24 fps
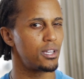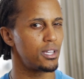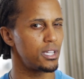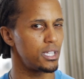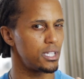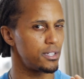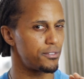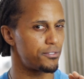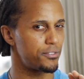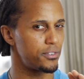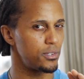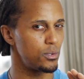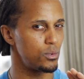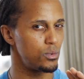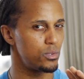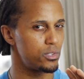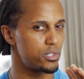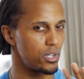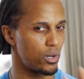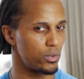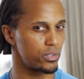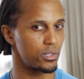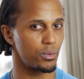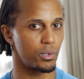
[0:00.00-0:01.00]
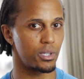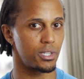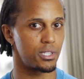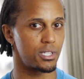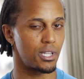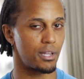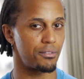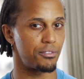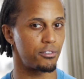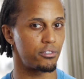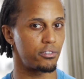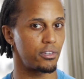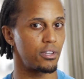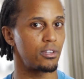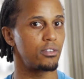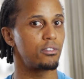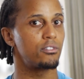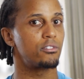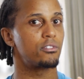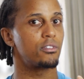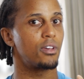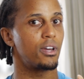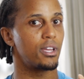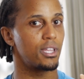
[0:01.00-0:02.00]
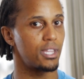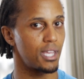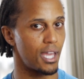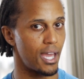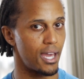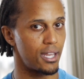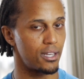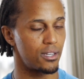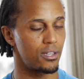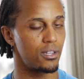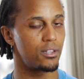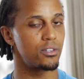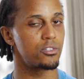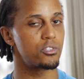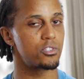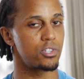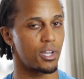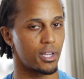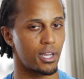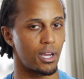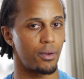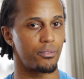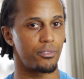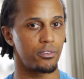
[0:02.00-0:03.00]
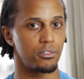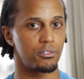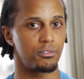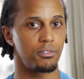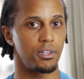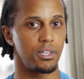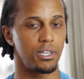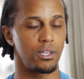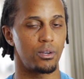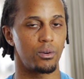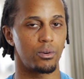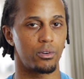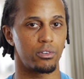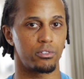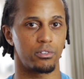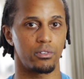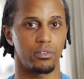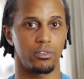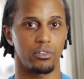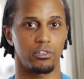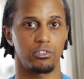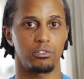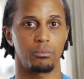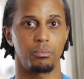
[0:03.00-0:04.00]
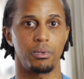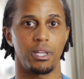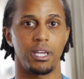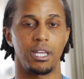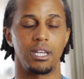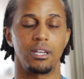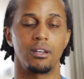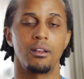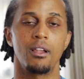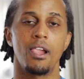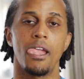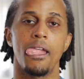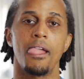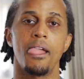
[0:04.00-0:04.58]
If you don't know what a deficit is, again, check out this video because it'll explain.